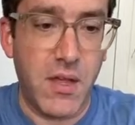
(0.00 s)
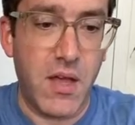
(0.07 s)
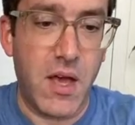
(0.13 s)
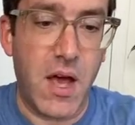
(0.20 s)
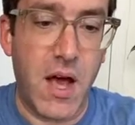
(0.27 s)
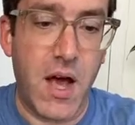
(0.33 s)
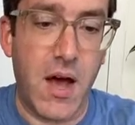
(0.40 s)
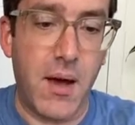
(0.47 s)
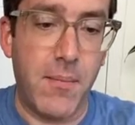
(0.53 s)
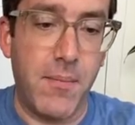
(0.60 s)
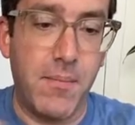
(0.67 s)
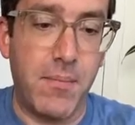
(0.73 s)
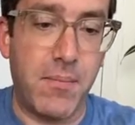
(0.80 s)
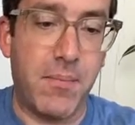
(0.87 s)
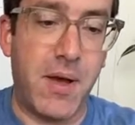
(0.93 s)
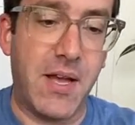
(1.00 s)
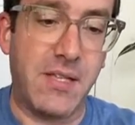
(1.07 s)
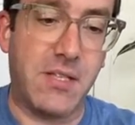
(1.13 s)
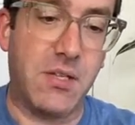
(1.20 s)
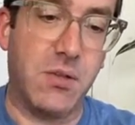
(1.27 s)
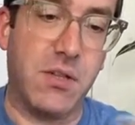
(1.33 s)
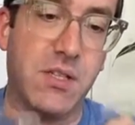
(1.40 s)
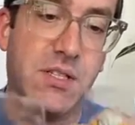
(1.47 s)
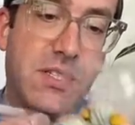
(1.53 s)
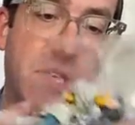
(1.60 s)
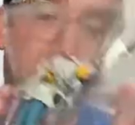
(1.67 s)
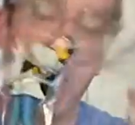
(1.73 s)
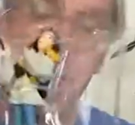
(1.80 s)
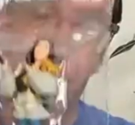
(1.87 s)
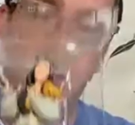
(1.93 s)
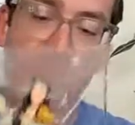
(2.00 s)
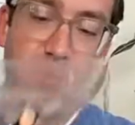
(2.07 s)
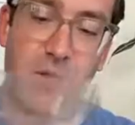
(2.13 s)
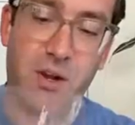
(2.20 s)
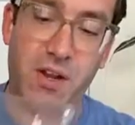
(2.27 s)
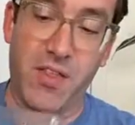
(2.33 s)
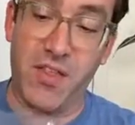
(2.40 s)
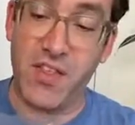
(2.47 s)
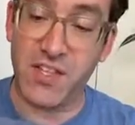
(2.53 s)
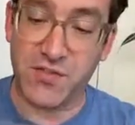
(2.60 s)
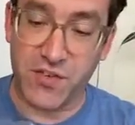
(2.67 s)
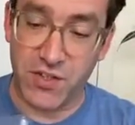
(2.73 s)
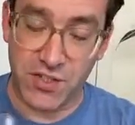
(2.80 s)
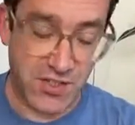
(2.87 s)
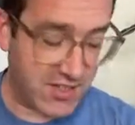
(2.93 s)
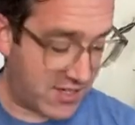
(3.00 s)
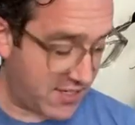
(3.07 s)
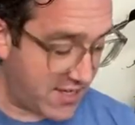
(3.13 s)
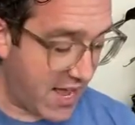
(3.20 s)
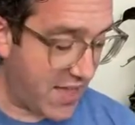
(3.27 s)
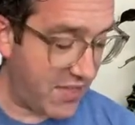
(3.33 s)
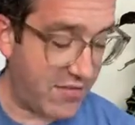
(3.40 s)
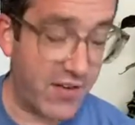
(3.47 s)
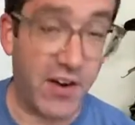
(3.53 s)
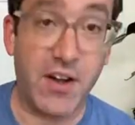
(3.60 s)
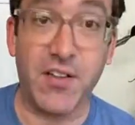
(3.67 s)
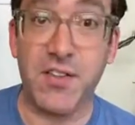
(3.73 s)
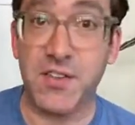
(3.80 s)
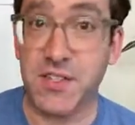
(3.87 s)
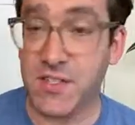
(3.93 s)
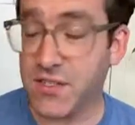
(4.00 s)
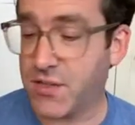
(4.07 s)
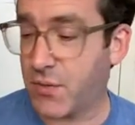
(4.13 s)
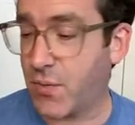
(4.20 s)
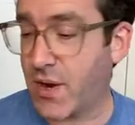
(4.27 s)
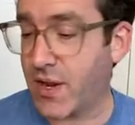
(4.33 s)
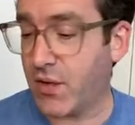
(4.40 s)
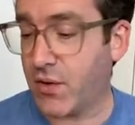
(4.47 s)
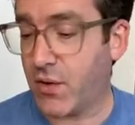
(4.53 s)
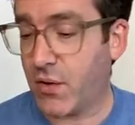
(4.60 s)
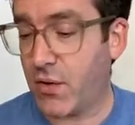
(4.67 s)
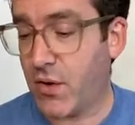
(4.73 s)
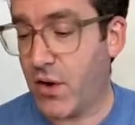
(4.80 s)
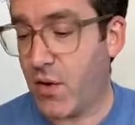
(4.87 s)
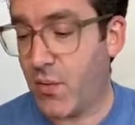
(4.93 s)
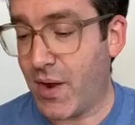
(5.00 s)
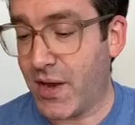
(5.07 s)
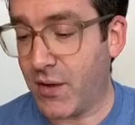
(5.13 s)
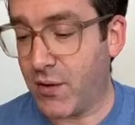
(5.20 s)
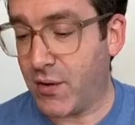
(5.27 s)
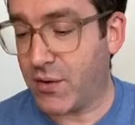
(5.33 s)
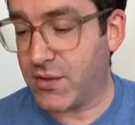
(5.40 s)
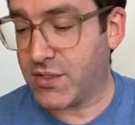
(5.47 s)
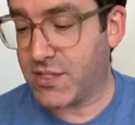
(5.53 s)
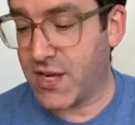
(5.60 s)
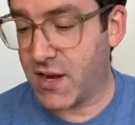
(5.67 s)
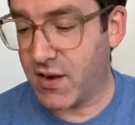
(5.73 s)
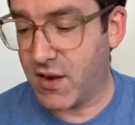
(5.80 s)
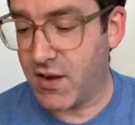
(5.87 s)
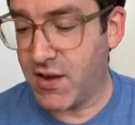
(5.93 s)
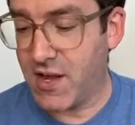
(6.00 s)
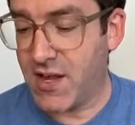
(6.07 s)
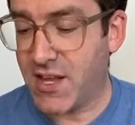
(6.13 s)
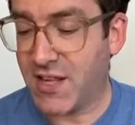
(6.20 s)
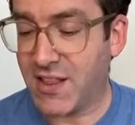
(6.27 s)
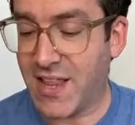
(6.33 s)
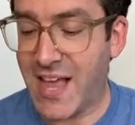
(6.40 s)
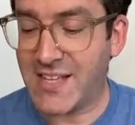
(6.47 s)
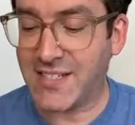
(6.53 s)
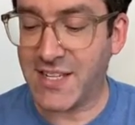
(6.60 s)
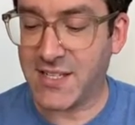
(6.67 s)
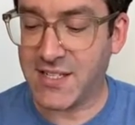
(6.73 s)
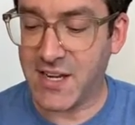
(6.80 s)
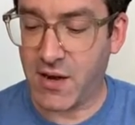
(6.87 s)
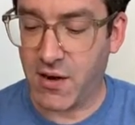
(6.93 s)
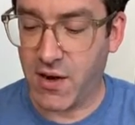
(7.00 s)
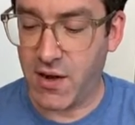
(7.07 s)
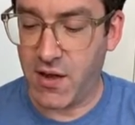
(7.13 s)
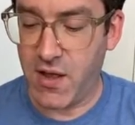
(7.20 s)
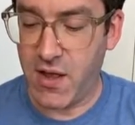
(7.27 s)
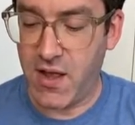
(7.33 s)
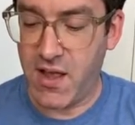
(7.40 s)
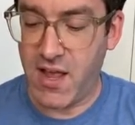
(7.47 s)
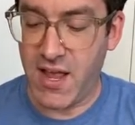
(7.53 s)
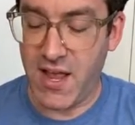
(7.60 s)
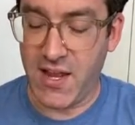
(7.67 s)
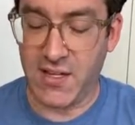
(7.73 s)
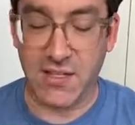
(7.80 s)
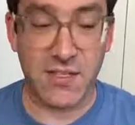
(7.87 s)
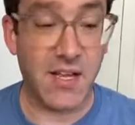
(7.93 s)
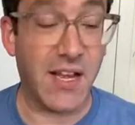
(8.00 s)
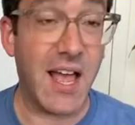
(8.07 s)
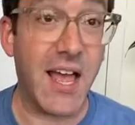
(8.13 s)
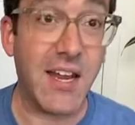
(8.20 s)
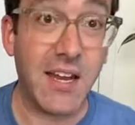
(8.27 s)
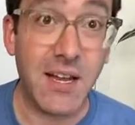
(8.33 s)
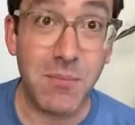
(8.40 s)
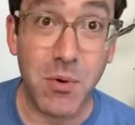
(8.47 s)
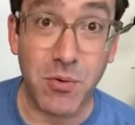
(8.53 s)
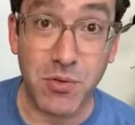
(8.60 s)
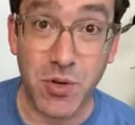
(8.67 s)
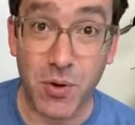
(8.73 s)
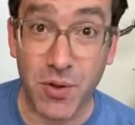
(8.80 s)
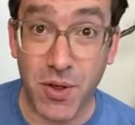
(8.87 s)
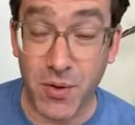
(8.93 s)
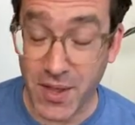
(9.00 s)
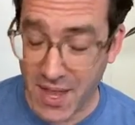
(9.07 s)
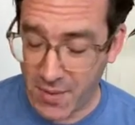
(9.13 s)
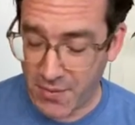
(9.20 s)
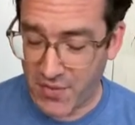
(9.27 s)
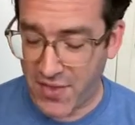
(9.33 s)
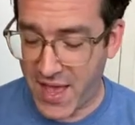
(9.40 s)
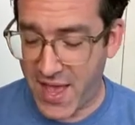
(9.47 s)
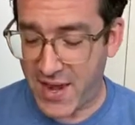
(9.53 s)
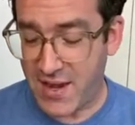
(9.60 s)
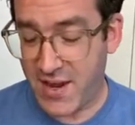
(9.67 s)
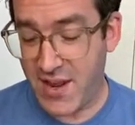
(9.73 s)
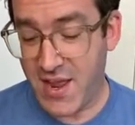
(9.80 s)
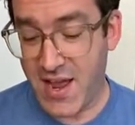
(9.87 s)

But let's see what she's wearing in this version. This is not the variant. This is the regular old Sarah, classic Sarah. And again, I'm totally okay with that.